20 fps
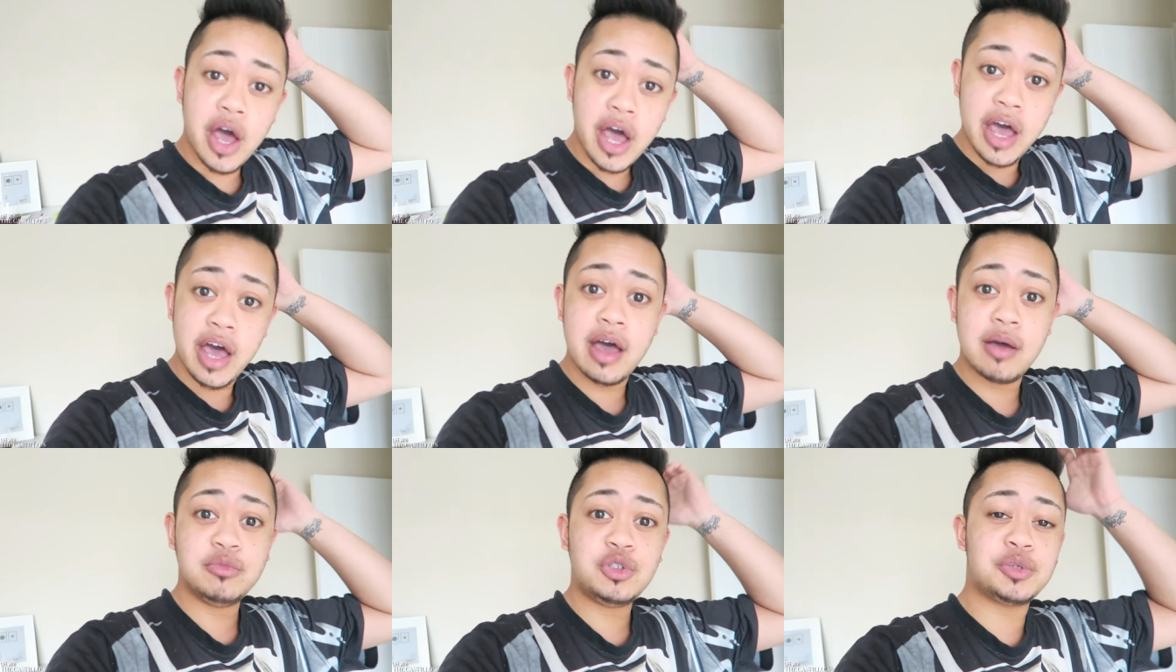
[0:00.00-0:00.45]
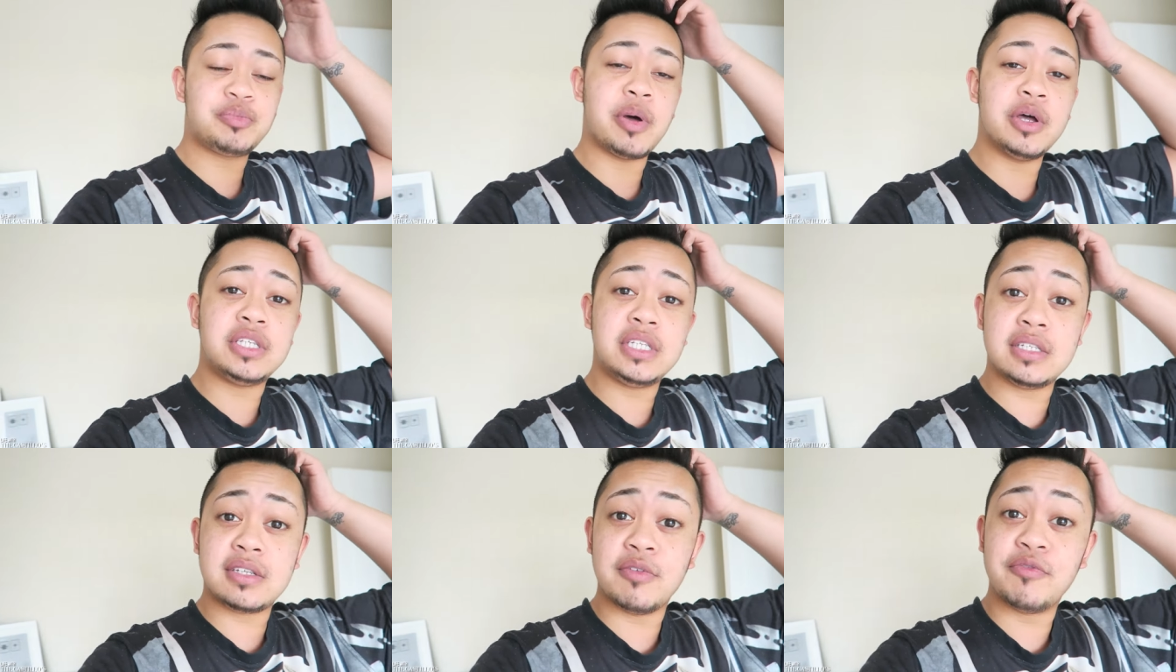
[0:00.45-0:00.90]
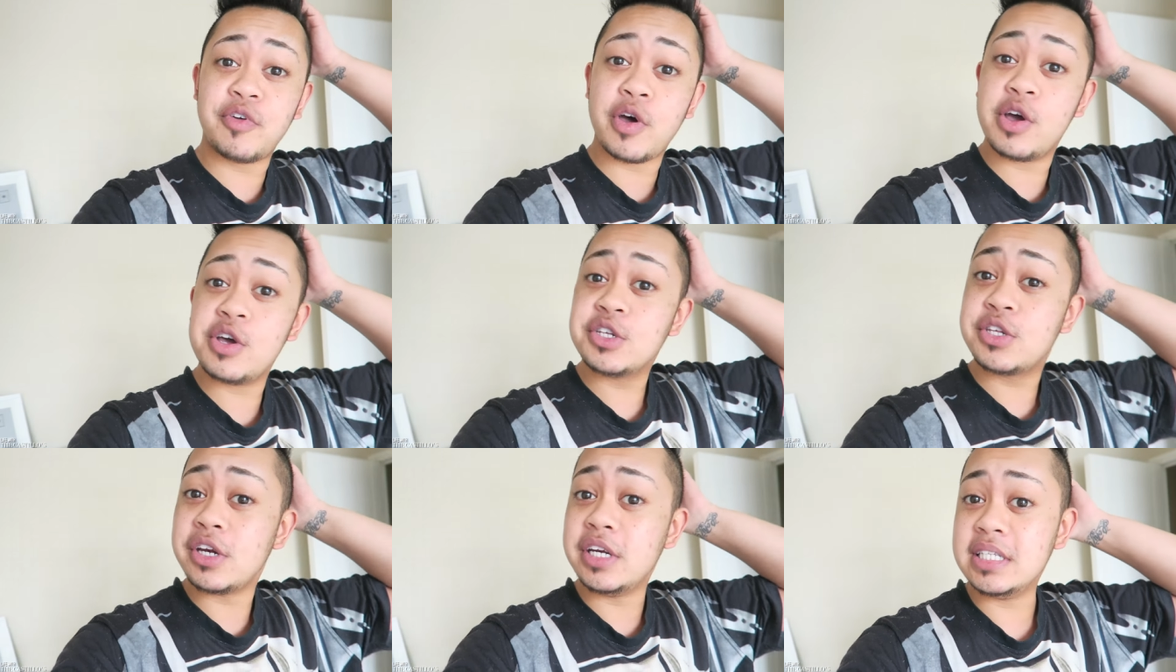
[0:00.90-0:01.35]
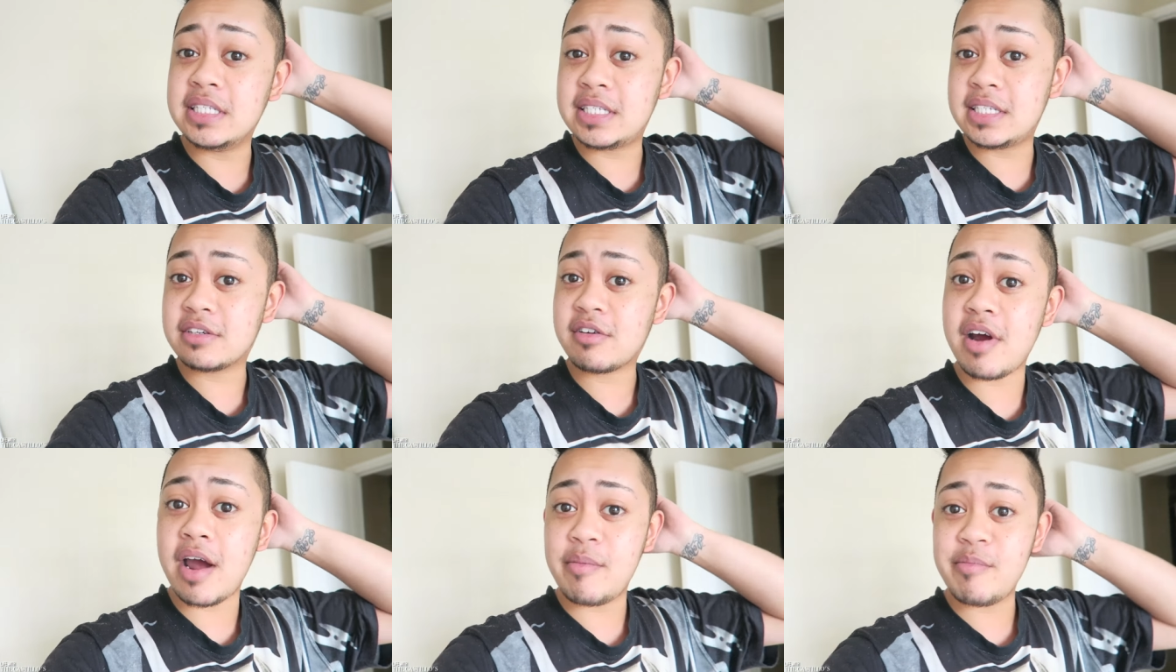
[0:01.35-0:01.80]
Um, just posted some photos on
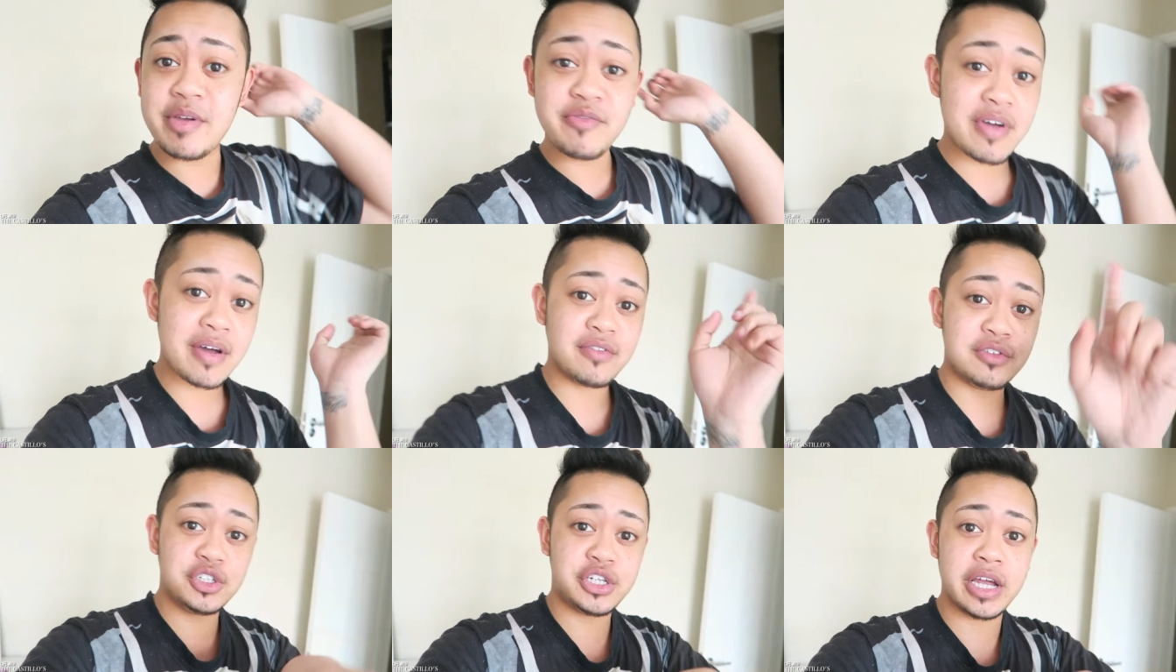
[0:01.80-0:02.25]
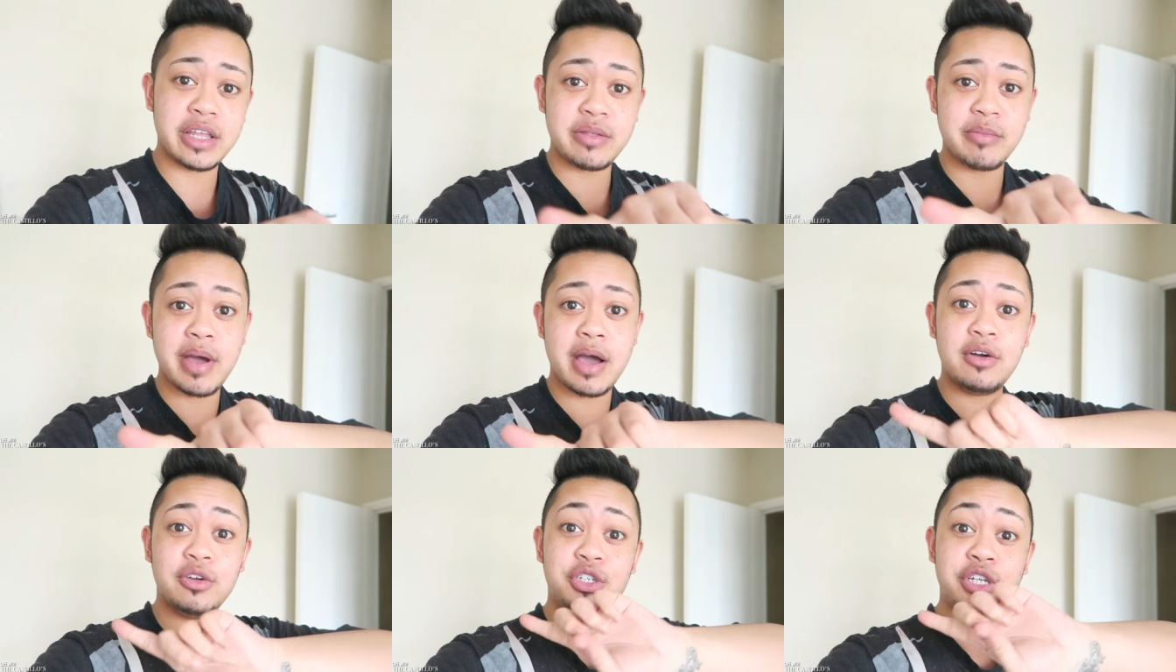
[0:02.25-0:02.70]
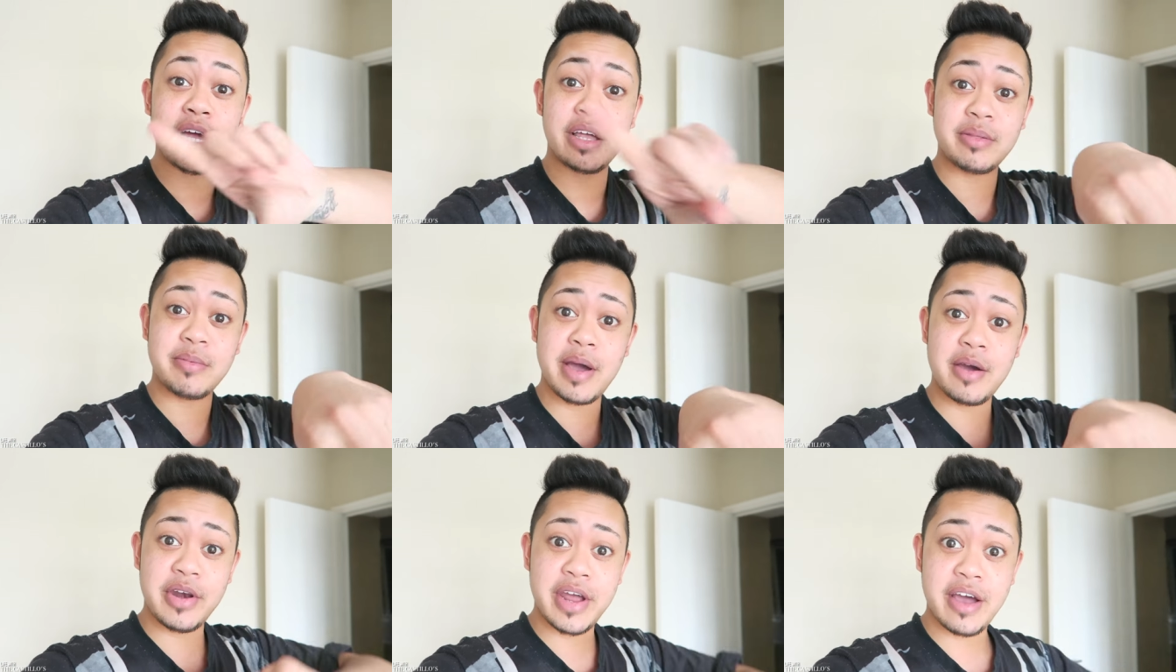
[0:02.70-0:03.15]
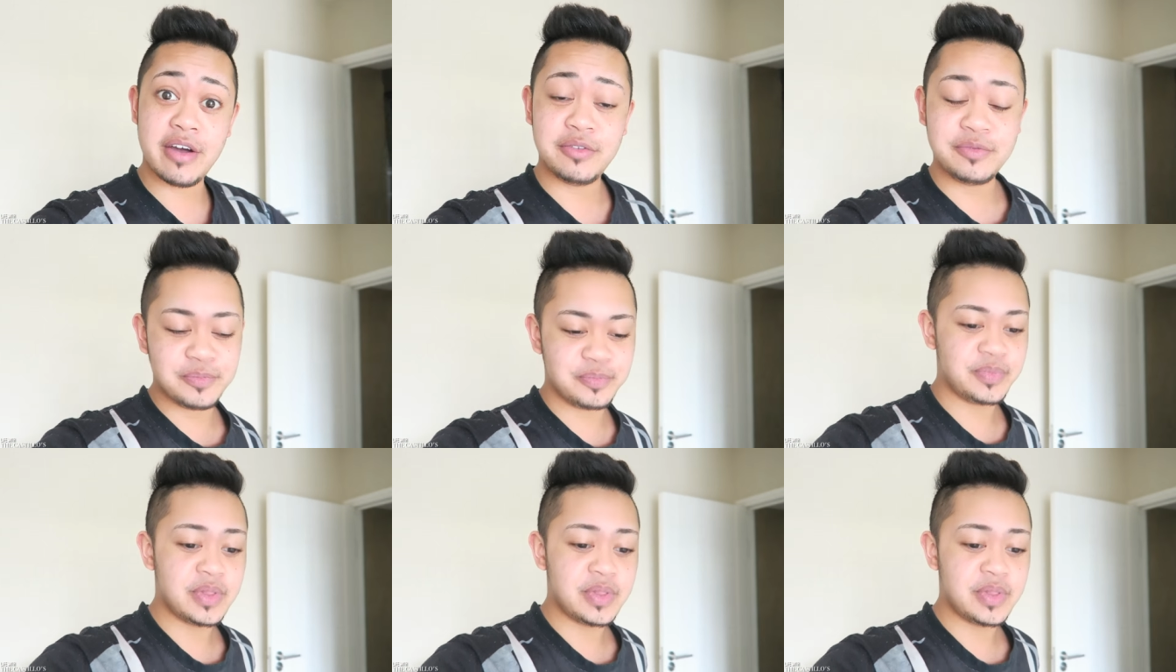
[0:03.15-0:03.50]
Instagram. If you haven't checked them out, check them out now.